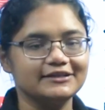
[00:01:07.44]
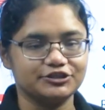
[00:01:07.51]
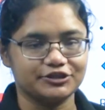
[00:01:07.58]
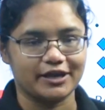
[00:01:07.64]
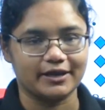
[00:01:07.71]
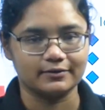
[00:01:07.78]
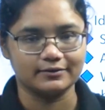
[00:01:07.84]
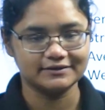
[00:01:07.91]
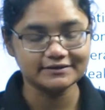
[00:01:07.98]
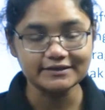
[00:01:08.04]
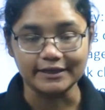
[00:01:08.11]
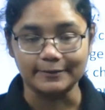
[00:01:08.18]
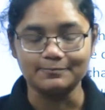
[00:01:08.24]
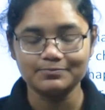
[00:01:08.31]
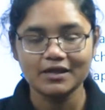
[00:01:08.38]
check.
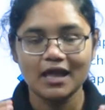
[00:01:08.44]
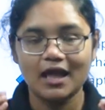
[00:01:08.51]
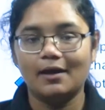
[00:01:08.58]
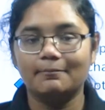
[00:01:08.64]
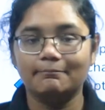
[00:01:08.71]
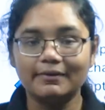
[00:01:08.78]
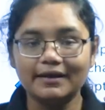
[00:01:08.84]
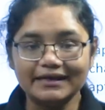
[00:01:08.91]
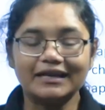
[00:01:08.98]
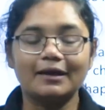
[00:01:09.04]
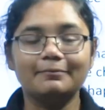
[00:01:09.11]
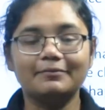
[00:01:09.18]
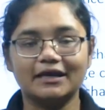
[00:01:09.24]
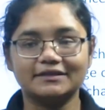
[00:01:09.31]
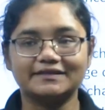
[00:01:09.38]
See,
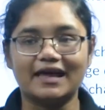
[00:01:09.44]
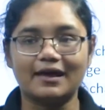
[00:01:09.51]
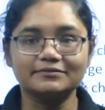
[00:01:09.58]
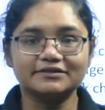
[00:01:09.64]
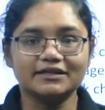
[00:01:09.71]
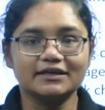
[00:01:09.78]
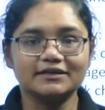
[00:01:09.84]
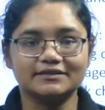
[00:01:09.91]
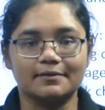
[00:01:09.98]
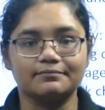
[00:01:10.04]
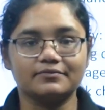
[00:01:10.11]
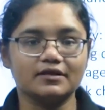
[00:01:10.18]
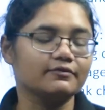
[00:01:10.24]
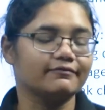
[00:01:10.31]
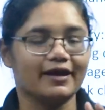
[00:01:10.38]
midterm exams are
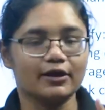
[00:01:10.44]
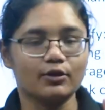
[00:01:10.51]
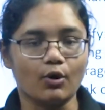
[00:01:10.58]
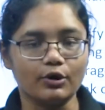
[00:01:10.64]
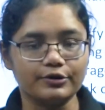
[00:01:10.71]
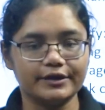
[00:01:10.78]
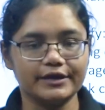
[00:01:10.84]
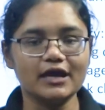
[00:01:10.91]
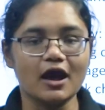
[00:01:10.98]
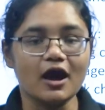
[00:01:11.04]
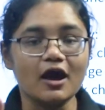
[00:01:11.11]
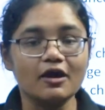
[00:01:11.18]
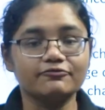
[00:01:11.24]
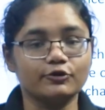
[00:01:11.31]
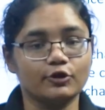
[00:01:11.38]
something where already
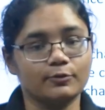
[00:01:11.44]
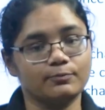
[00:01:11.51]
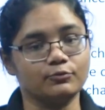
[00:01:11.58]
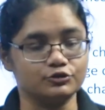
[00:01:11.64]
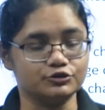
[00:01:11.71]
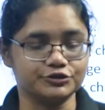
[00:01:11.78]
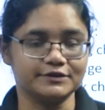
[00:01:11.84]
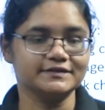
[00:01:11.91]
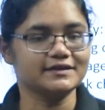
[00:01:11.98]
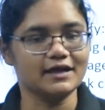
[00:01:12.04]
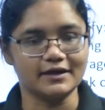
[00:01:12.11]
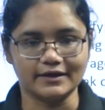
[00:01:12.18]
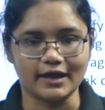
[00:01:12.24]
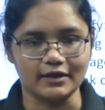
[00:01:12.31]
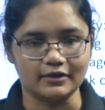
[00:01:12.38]
half your portions are
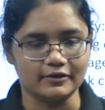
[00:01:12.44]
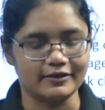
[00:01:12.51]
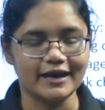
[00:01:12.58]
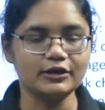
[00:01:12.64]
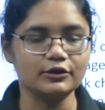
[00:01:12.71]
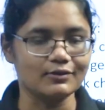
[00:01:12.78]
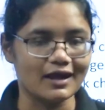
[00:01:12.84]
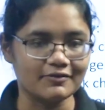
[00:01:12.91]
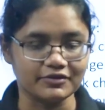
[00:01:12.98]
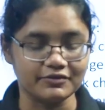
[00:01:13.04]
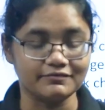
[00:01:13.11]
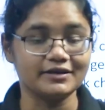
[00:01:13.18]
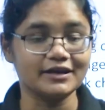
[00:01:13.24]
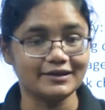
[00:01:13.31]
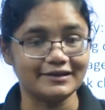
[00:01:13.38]
done, right? You have
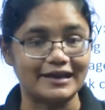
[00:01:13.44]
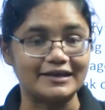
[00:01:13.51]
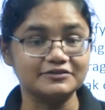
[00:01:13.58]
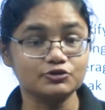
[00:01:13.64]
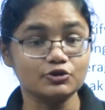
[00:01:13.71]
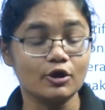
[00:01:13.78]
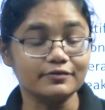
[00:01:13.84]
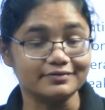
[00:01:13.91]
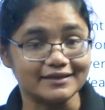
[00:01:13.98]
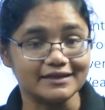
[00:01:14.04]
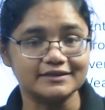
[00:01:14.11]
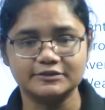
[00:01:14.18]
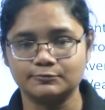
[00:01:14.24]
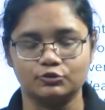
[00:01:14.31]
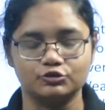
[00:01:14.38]
given a test on
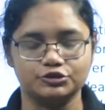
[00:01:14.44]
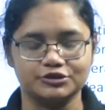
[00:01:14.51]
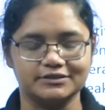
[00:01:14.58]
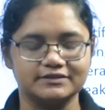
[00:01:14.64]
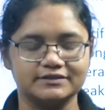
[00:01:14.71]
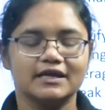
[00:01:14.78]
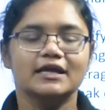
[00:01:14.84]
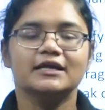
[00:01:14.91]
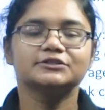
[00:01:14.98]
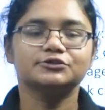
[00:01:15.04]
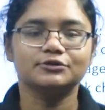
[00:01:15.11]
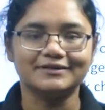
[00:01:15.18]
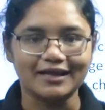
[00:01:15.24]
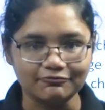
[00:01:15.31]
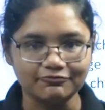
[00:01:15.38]
these portions.
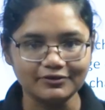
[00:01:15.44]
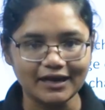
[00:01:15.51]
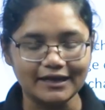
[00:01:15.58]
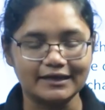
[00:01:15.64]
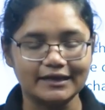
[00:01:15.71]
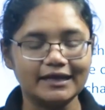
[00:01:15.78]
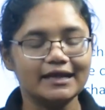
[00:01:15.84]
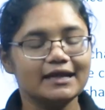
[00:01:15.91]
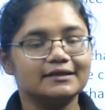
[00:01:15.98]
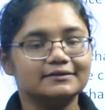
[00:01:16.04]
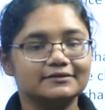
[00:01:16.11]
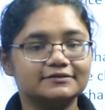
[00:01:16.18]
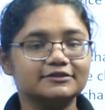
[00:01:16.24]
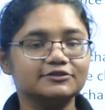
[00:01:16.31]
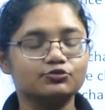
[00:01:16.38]
So definitely
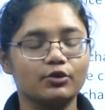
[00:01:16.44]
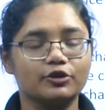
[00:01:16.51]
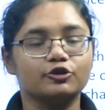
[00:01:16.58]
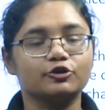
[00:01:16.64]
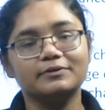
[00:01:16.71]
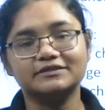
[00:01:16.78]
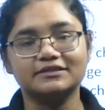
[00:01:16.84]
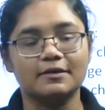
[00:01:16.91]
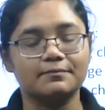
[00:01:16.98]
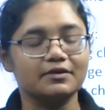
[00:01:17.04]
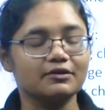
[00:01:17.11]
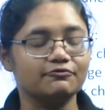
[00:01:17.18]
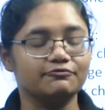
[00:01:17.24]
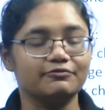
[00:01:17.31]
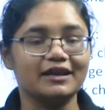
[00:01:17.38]
this is going to be
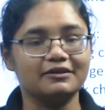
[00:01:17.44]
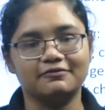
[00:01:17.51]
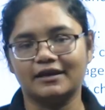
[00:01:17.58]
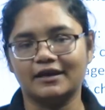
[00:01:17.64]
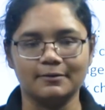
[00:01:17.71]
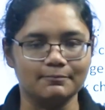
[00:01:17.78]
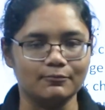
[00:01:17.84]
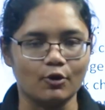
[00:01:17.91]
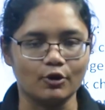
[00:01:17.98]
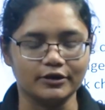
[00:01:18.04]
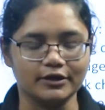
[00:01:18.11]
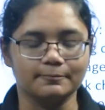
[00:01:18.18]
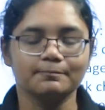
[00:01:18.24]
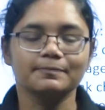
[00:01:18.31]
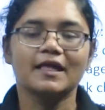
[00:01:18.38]
something very, very important.